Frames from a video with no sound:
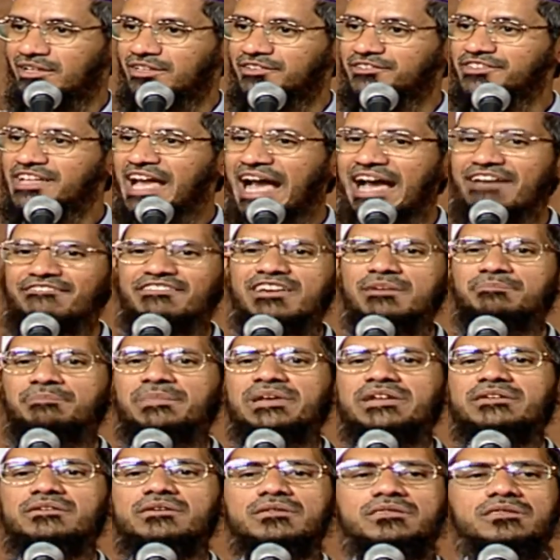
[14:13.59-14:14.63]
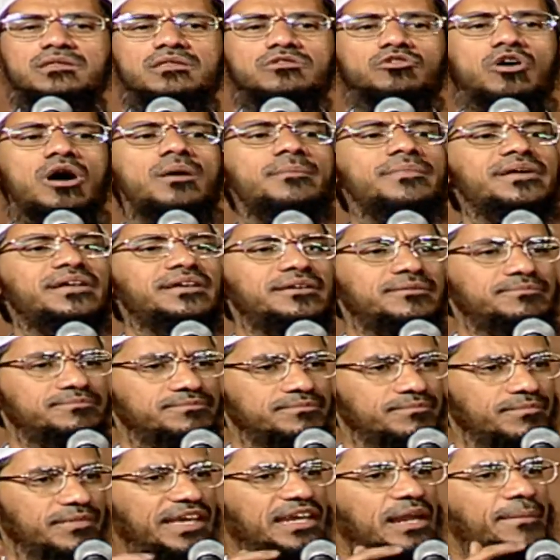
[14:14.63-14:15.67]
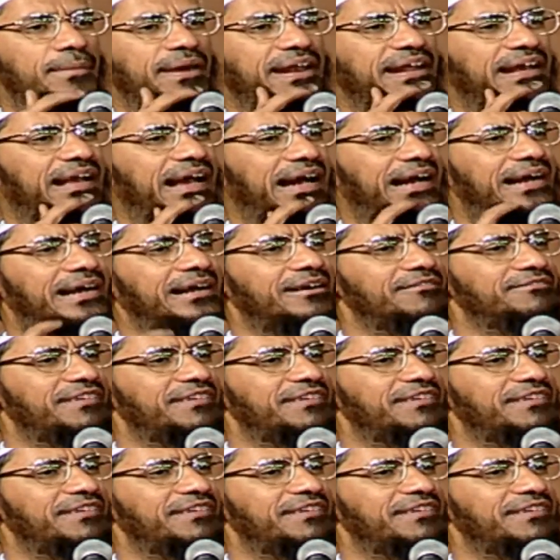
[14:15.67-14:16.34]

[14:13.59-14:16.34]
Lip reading: See, having mistresses is common in America.